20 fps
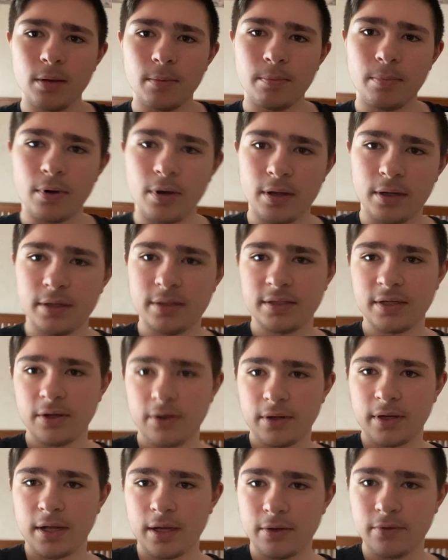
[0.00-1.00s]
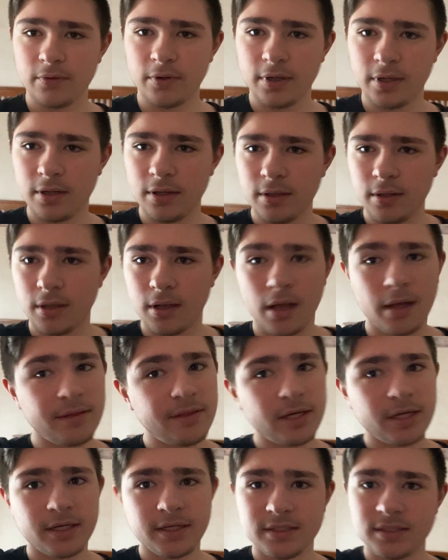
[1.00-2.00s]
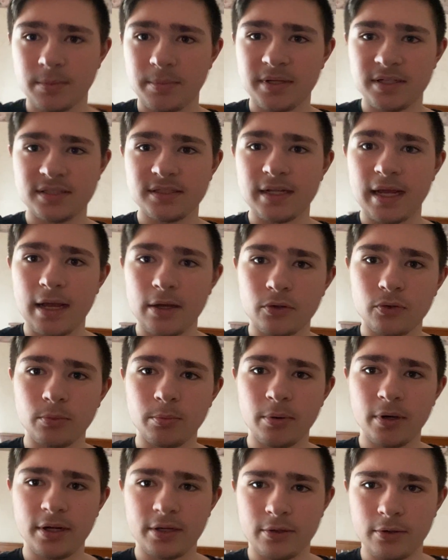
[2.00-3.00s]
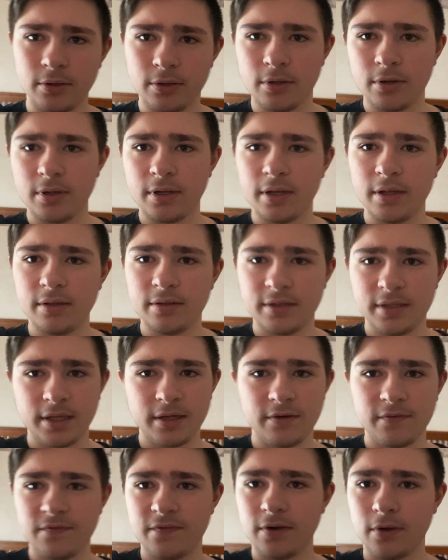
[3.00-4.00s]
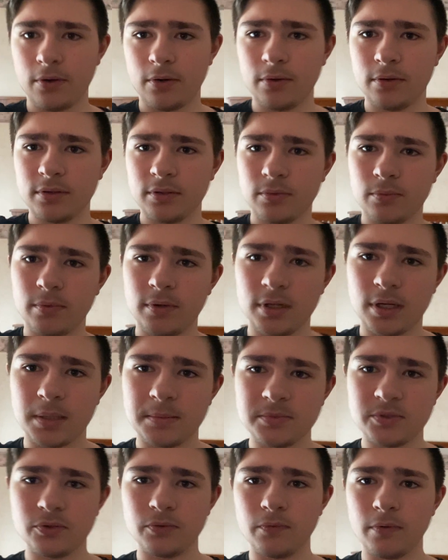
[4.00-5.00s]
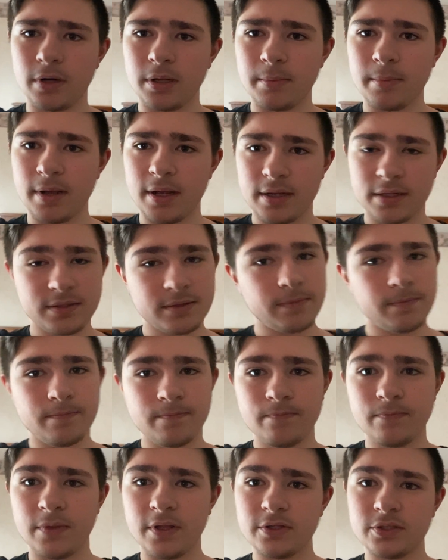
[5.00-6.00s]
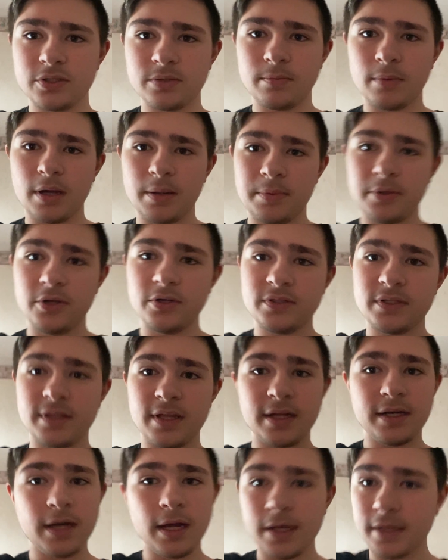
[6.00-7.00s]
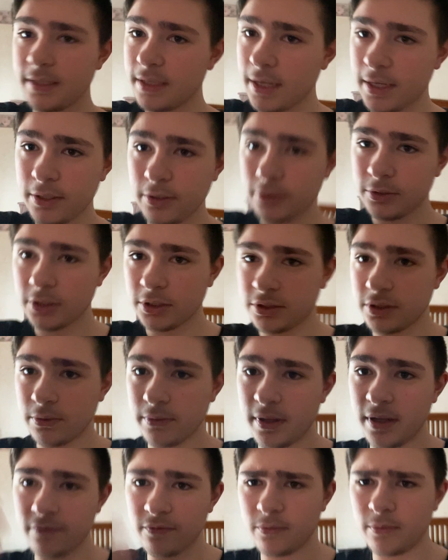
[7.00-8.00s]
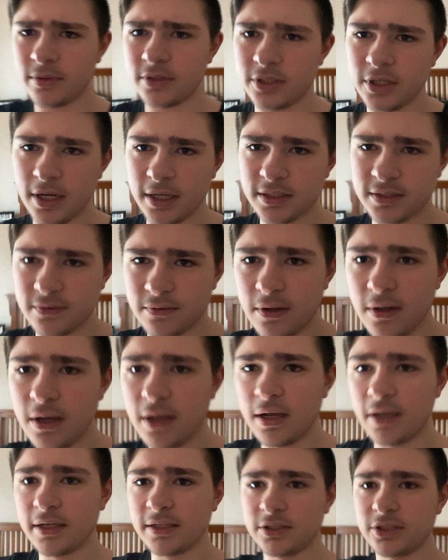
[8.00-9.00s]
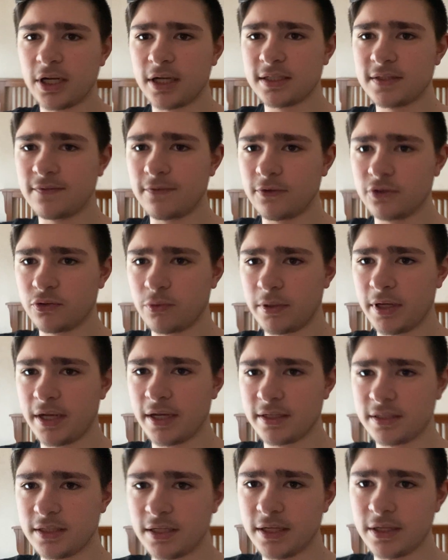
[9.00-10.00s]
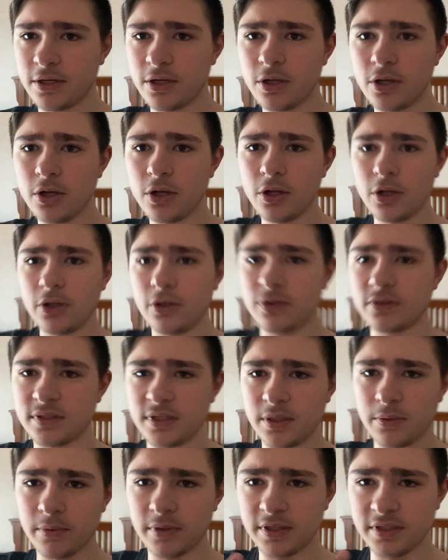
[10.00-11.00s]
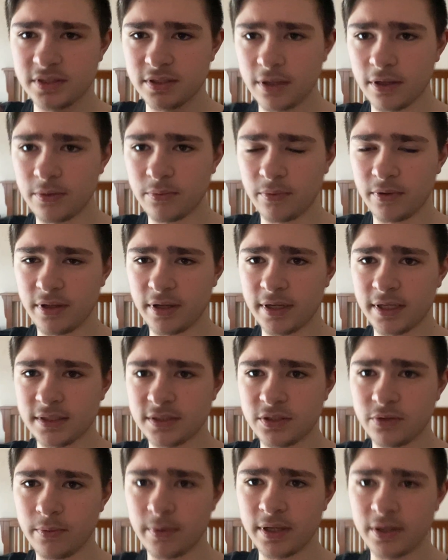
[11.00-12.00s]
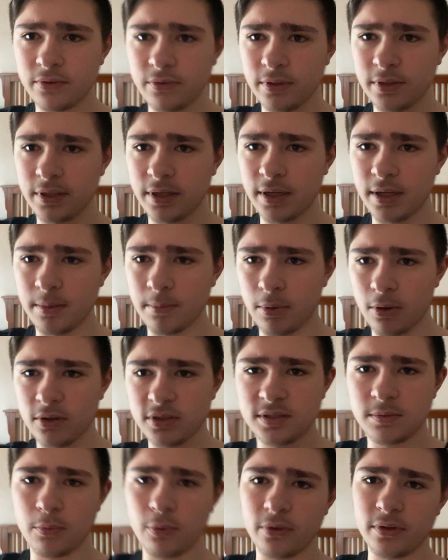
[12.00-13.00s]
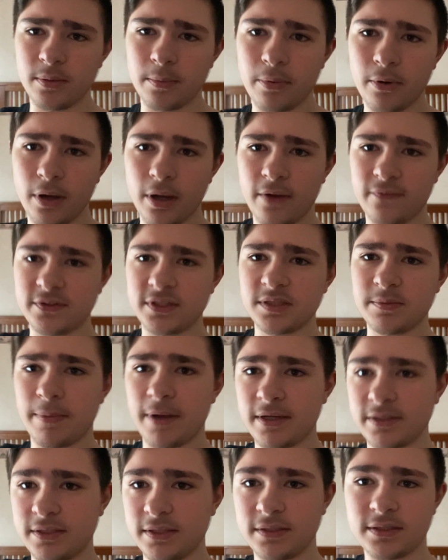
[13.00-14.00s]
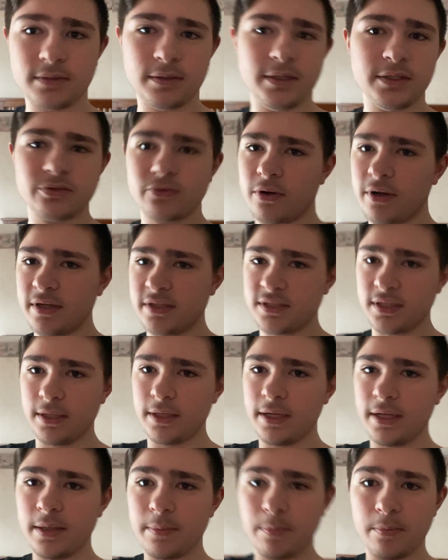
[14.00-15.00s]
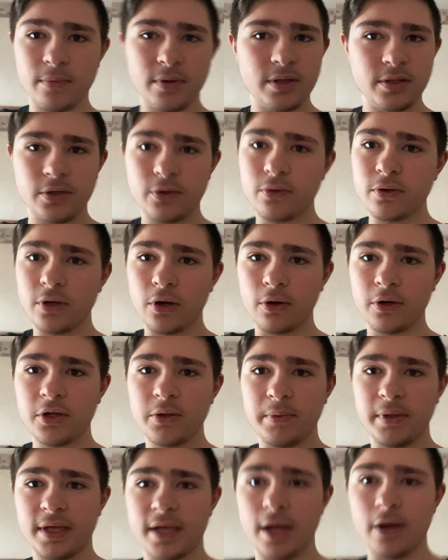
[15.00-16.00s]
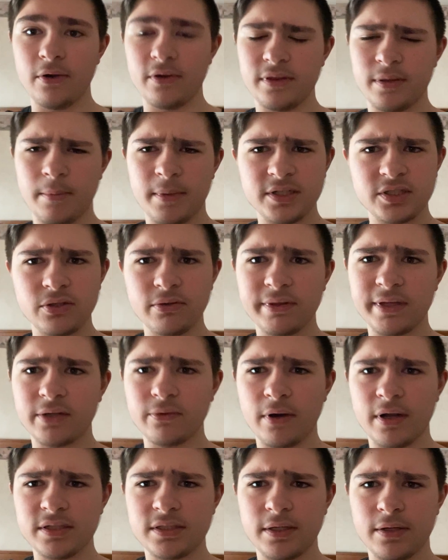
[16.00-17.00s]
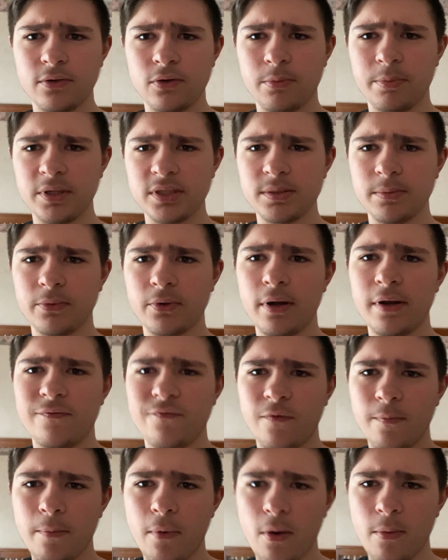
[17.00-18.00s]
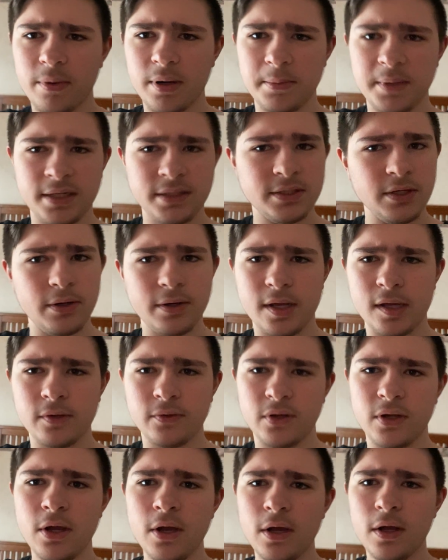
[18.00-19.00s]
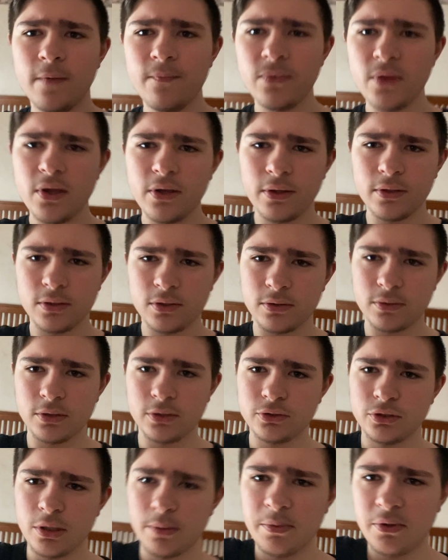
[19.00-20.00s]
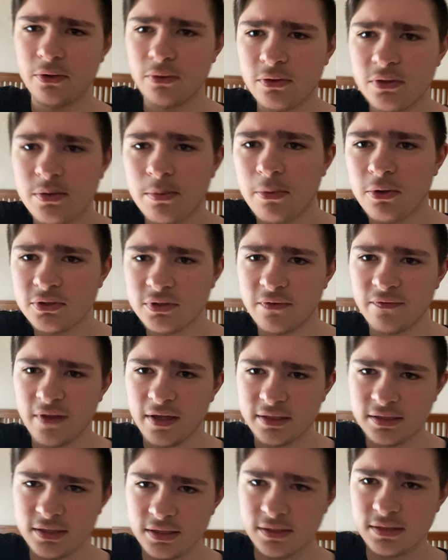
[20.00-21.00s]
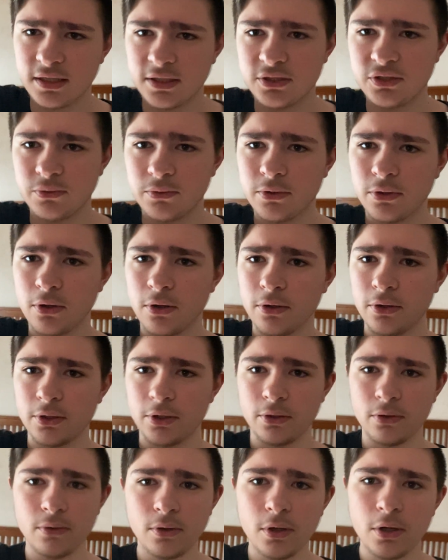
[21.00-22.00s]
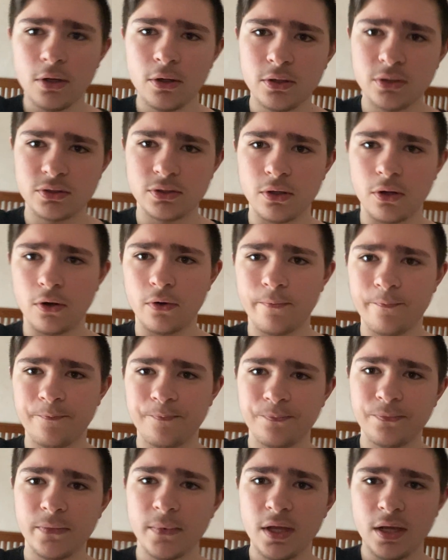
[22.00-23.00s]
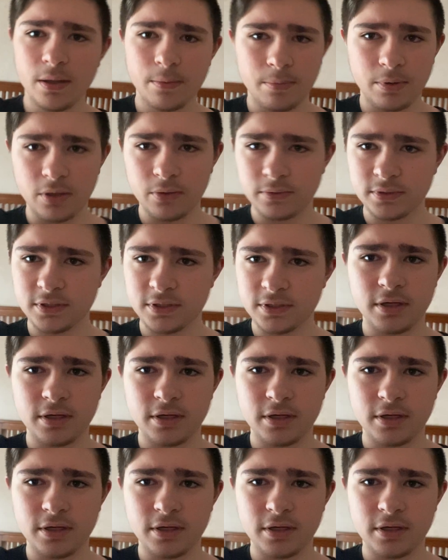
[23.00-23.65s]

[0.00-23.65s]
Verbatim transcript: But Derrick Henry, I think he's the best tackle breaker in the NFL when it comes to running backs. That's just my opinion. You see that 99-yard touchdown he had with Jackson against Jacksonville in 2018. You see what he's done with, against New England and Baltimore in the playoffs this past season. He's crazy. He you could argue he carried them. I still think Ryan Tannehill played some great football, but I mean Derrick Henry contributed to most of that success. You could argue. So, but it wasn't.